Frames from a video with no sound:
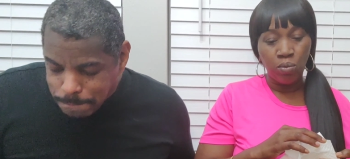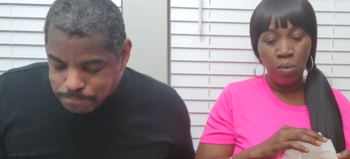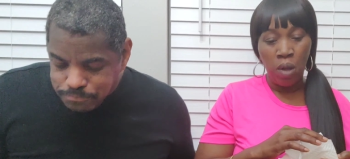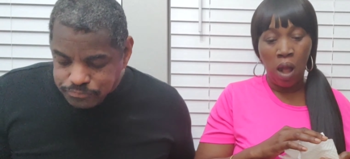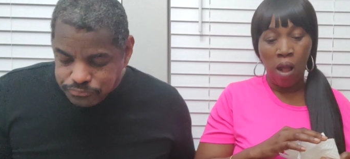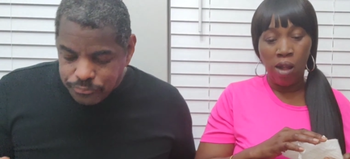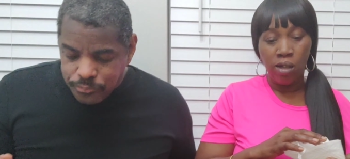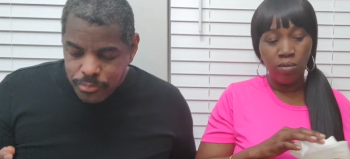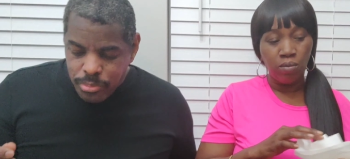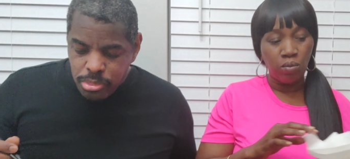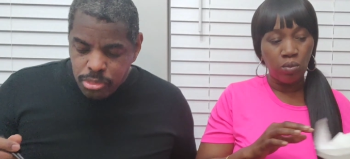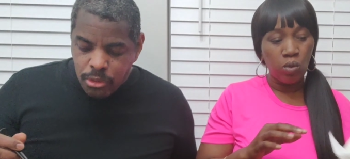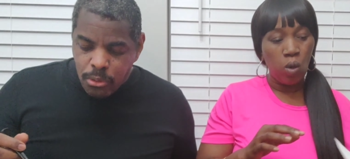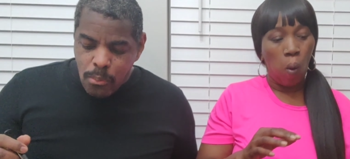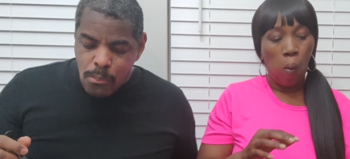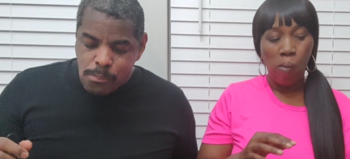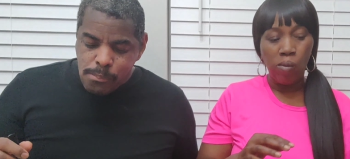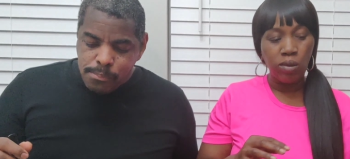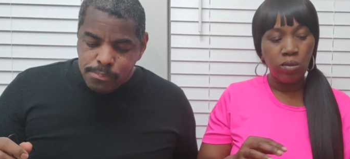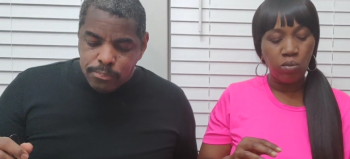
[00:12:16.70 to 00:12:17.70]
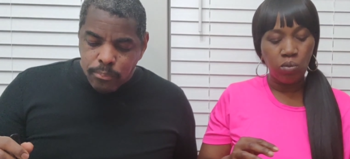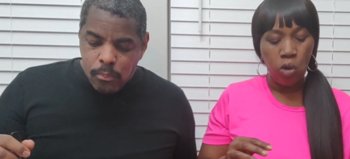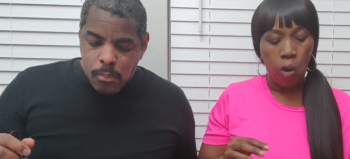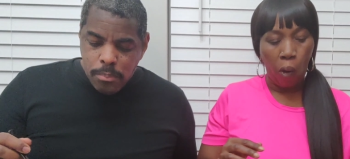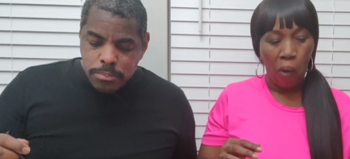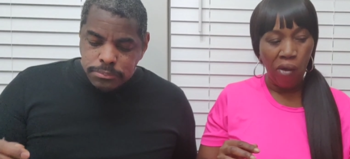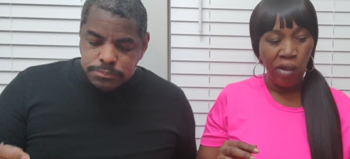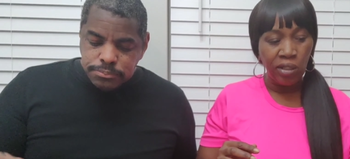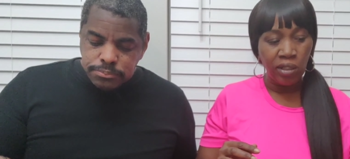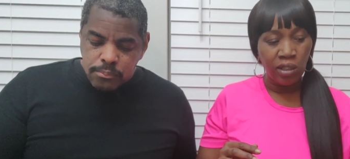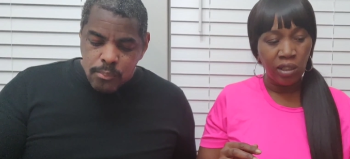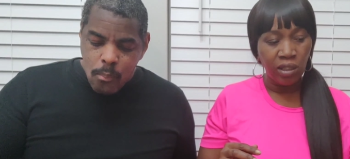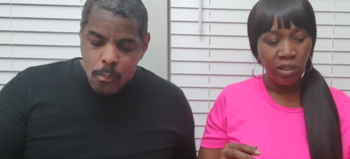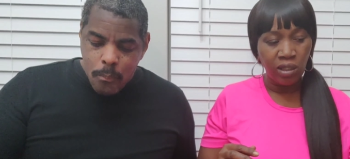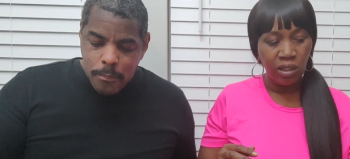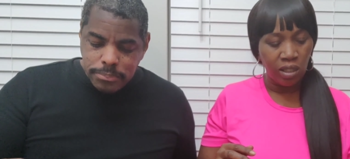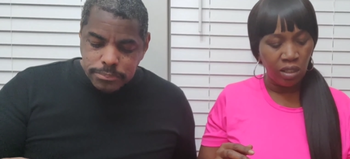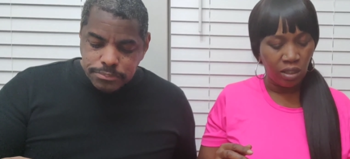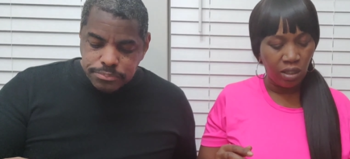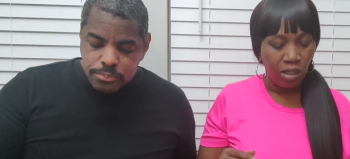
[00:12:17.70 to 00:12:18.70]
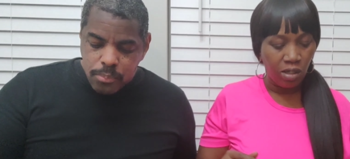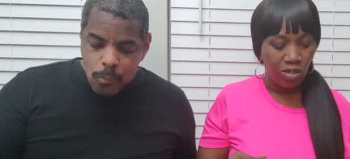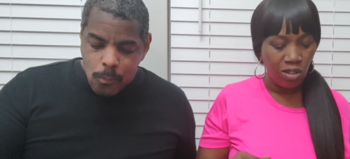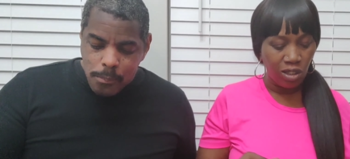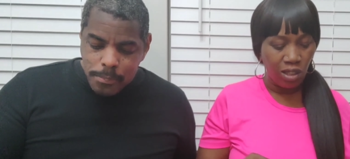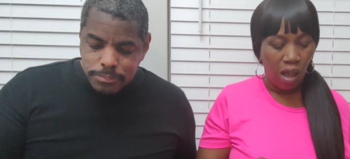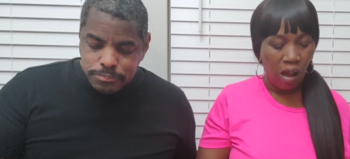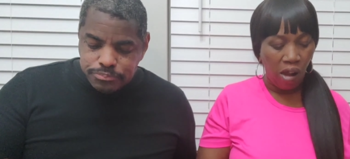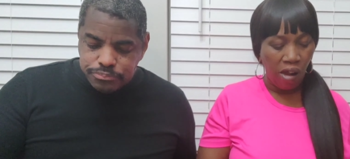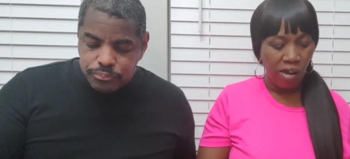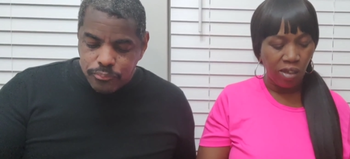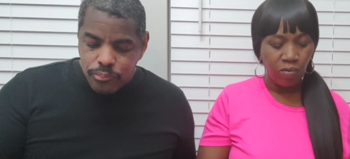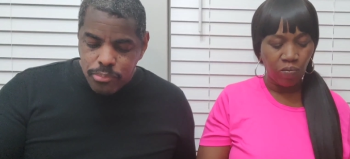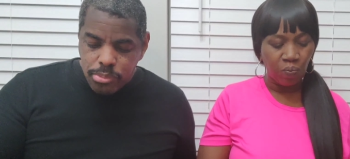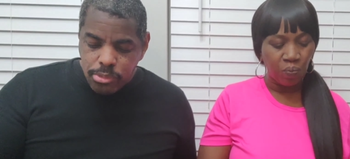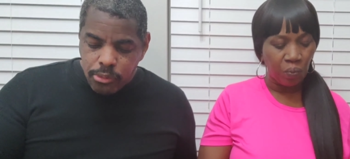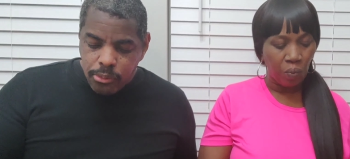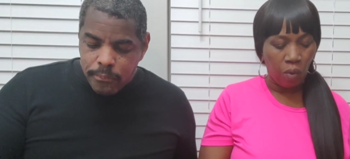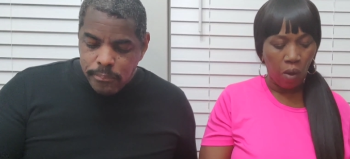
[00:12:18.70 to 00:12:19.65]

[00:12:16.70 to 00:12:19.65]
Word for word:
Speaker 1: But it is just so sad.